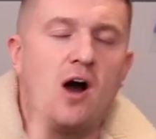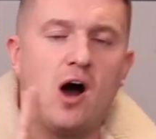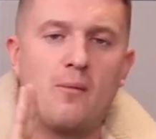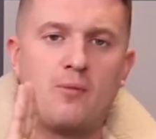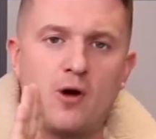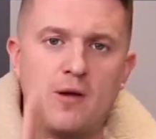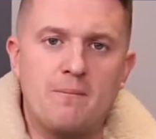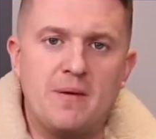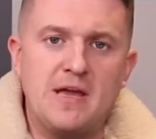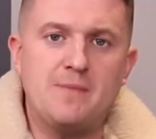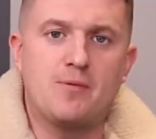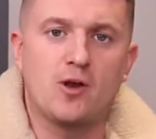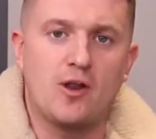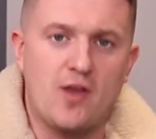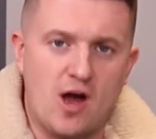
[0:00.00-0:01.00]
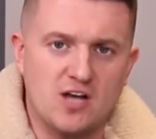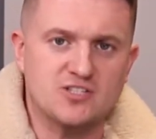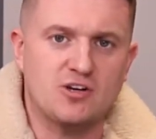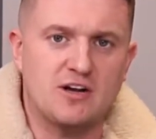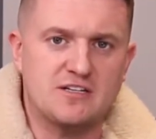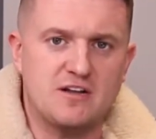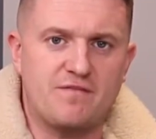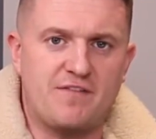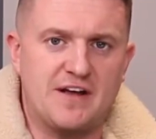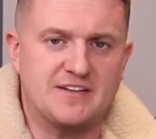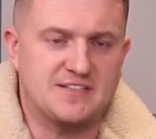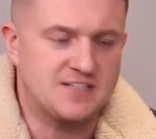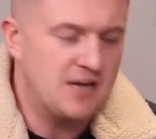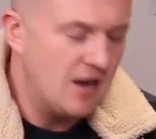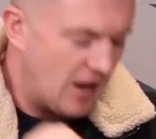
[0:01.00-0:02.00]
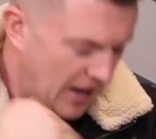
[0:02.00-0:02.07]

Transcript: are putting people on our side of the fence